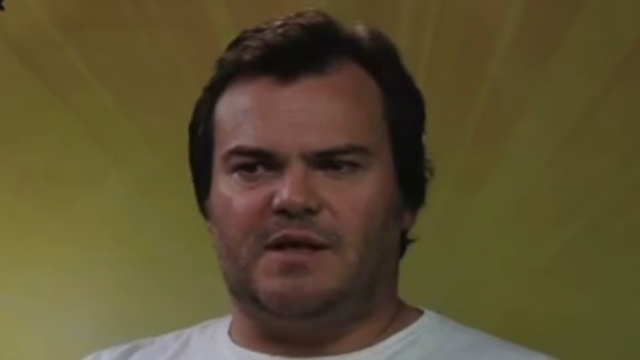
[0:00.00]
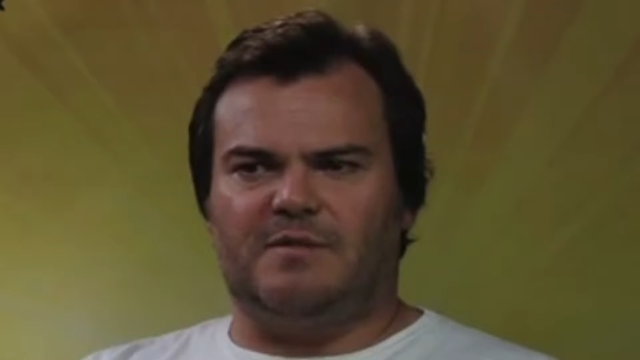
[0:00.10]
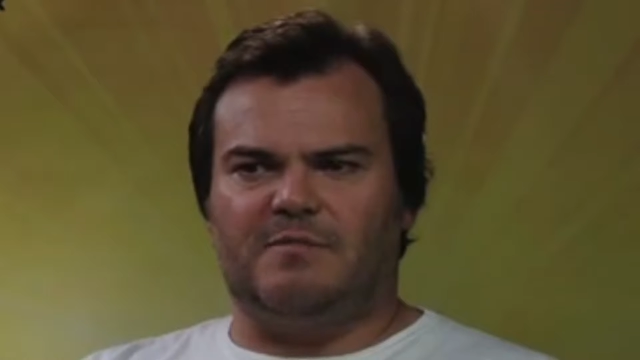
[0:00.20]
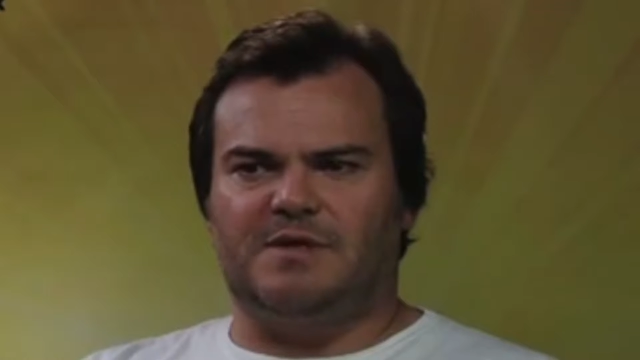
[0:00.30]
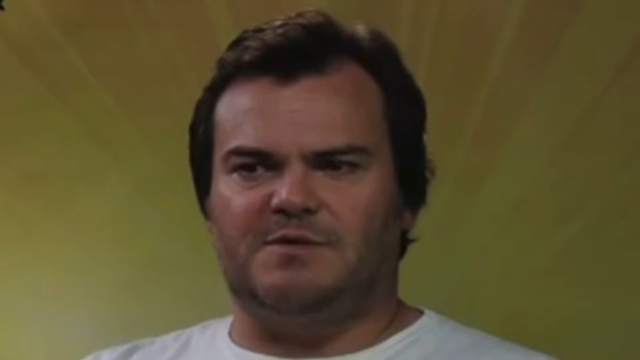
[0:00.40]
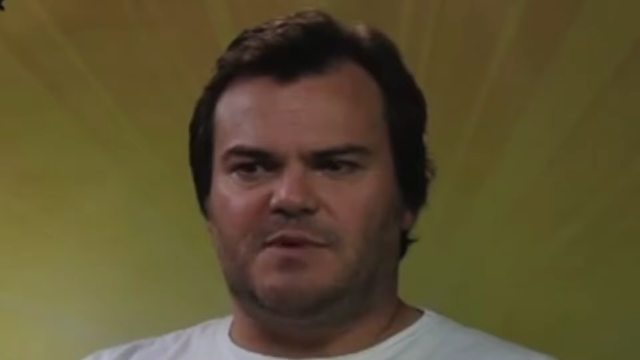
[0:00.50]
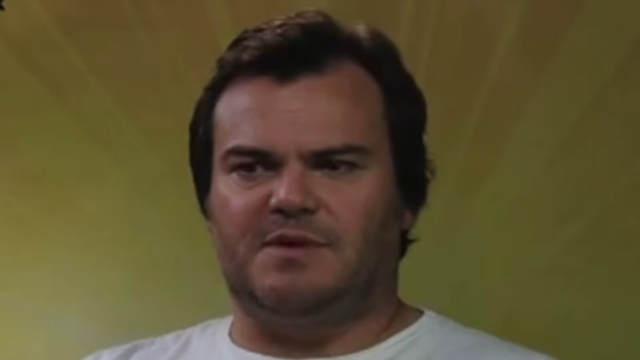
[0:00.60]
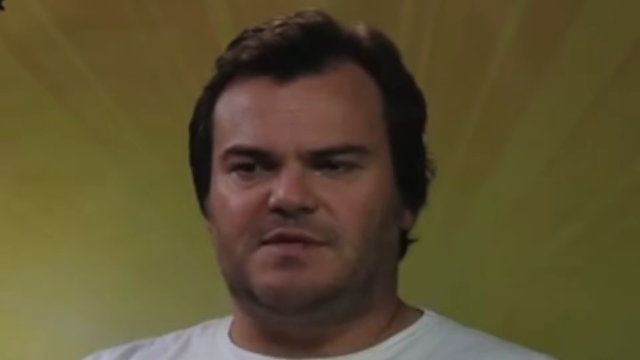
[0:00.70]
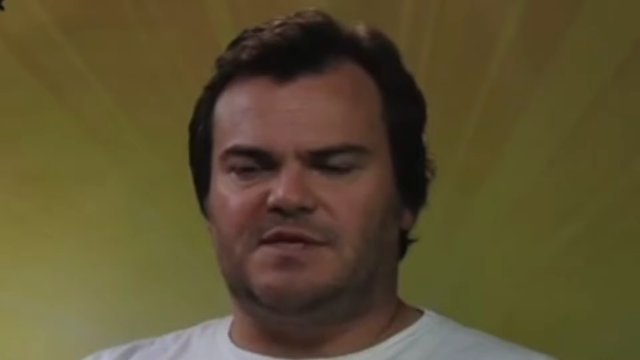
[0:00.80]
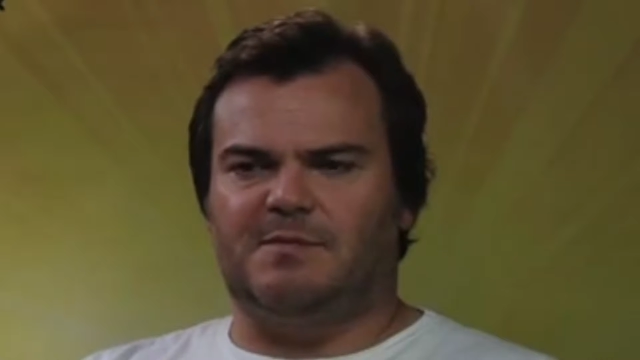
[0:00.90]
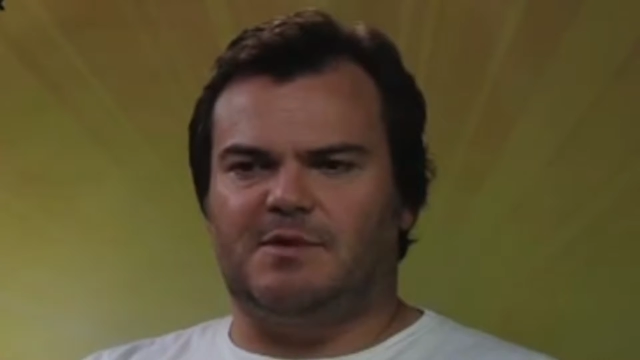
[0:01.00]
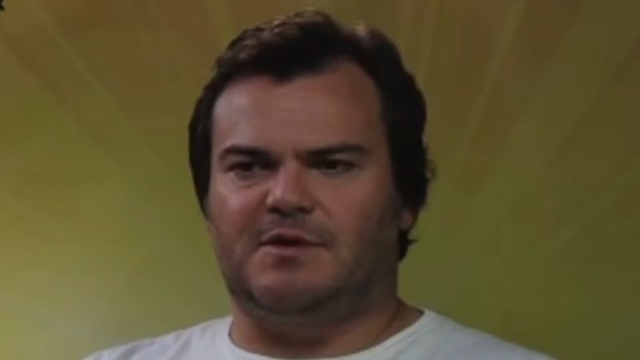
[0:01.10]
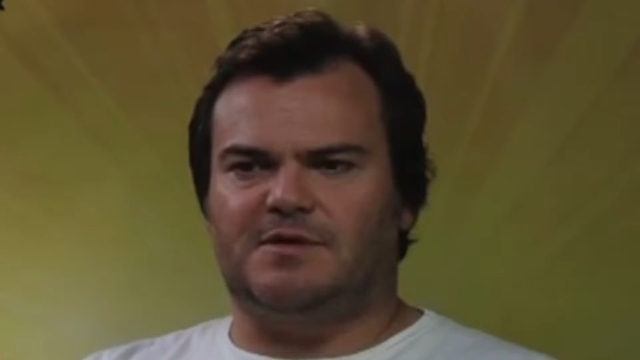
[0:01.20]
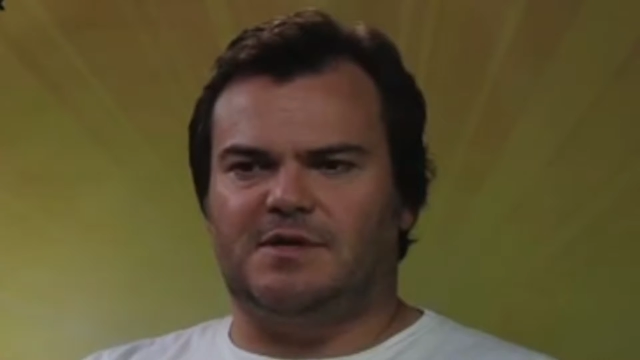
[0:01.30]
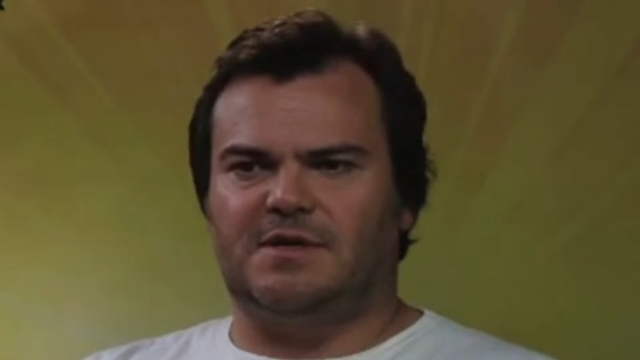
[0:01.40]
It must have been similar
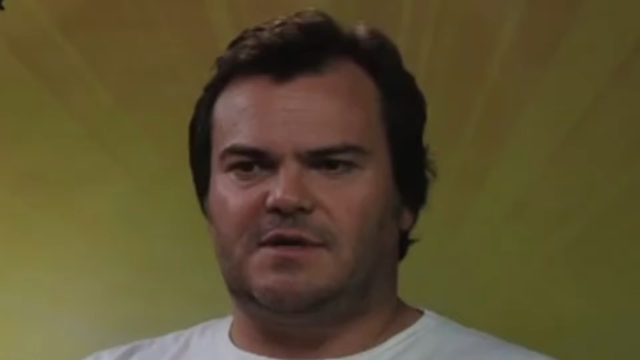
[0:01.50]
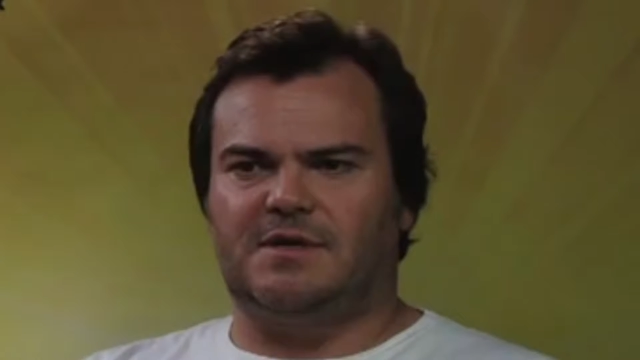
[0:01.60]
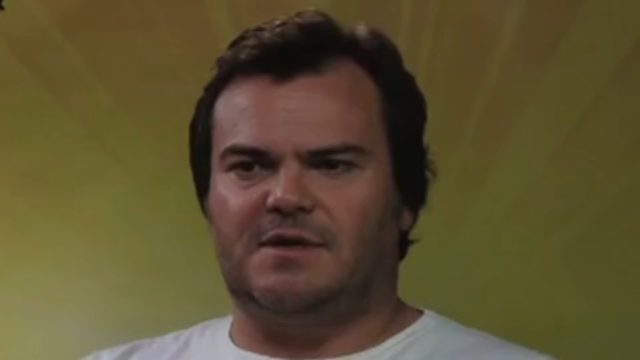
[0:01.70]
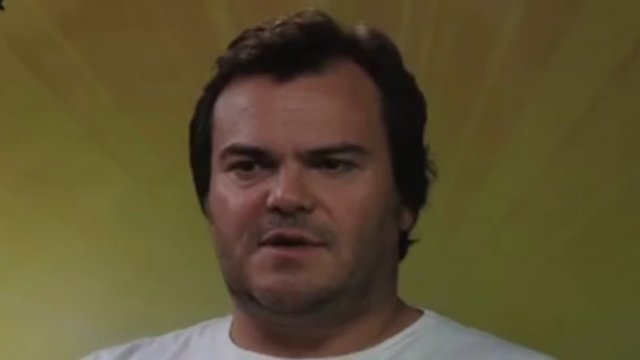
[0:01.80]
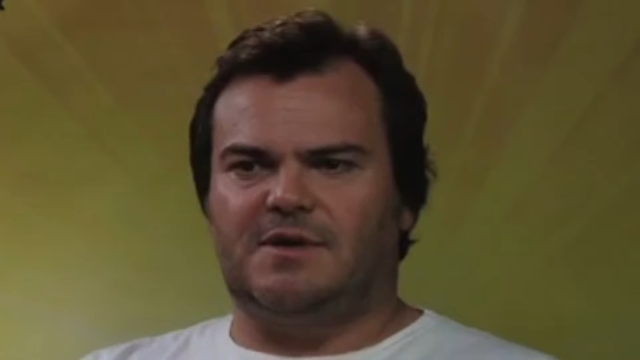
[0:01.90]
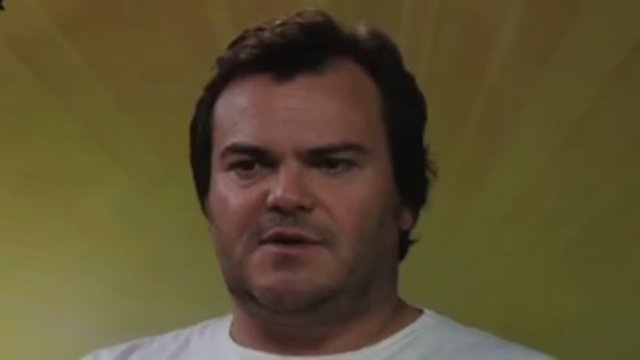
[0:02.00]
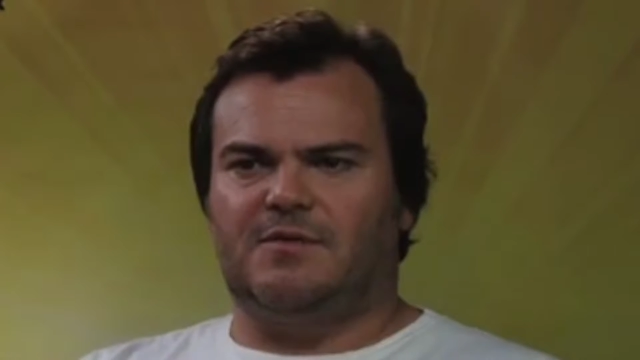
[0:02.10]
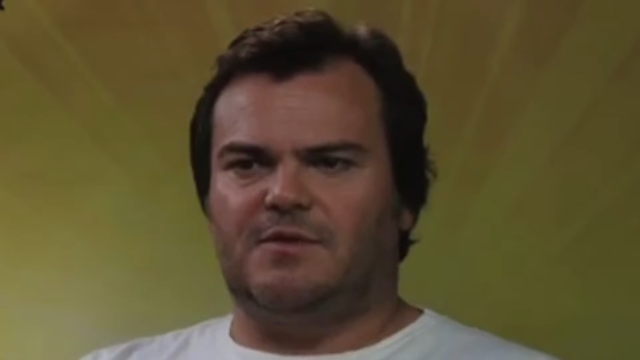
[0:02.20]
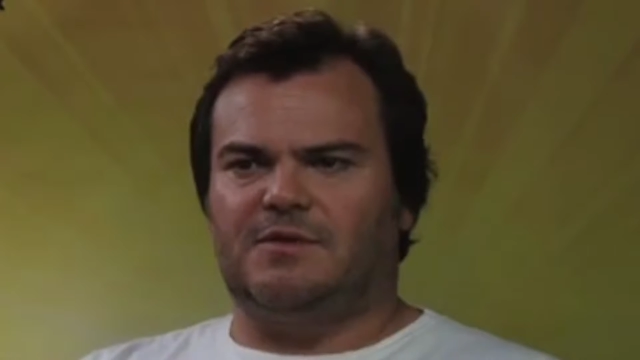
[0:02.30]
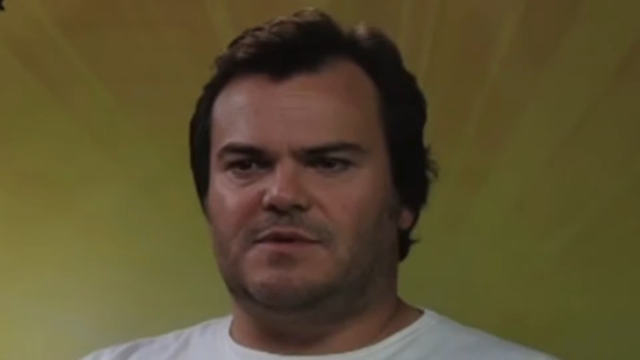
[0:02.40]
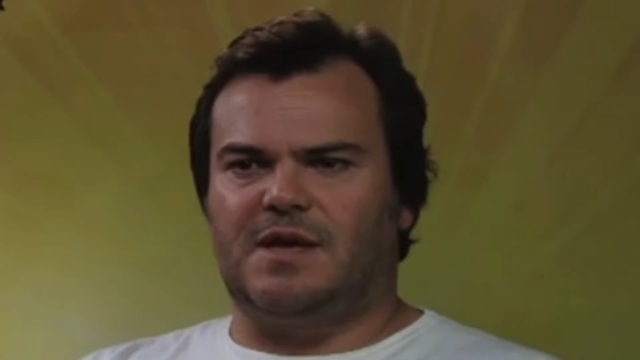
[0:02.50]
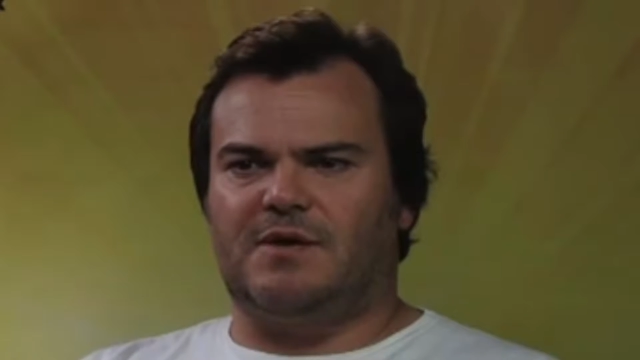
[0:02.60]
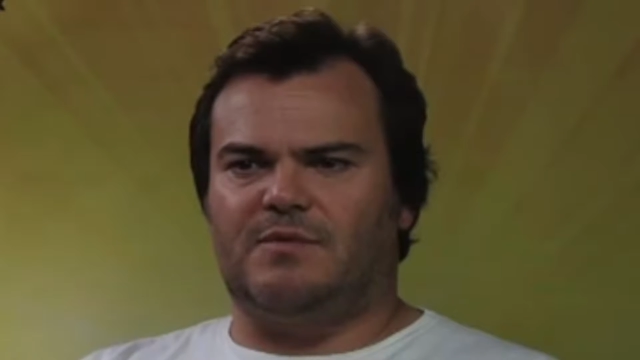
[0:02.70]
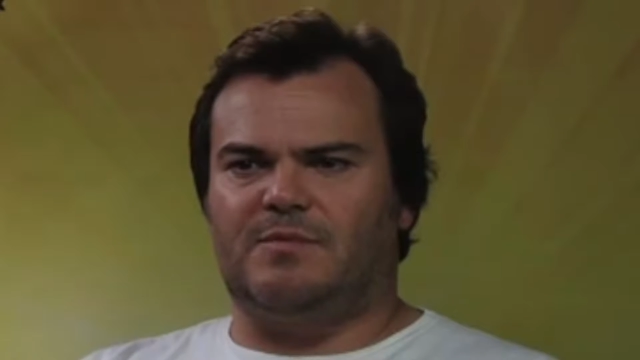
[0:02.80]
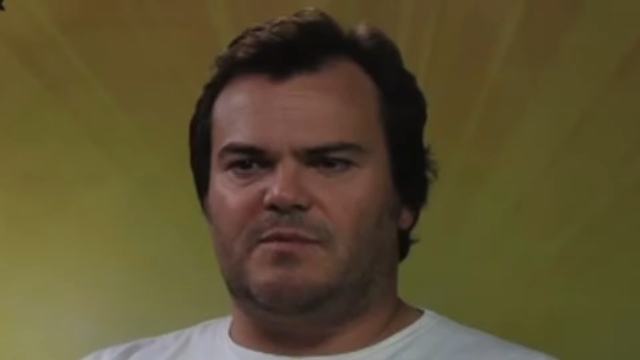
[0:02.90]
to what it was like
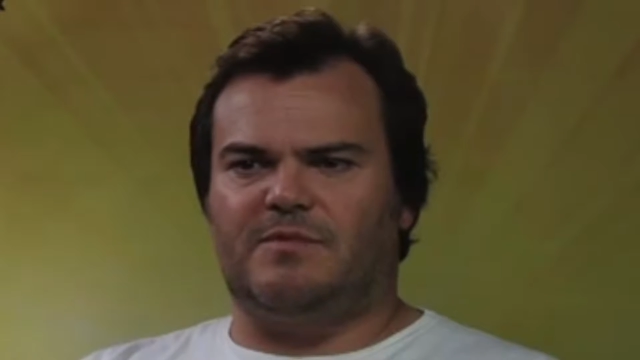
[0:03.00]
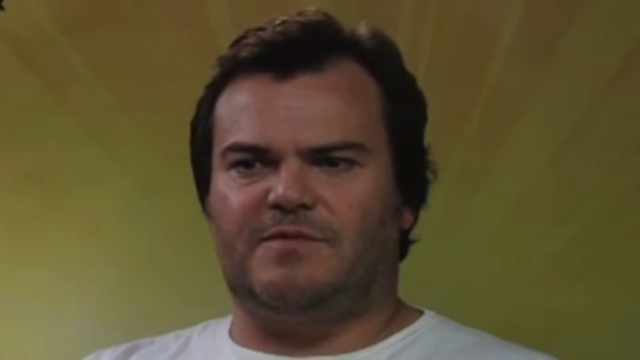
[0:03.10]
when people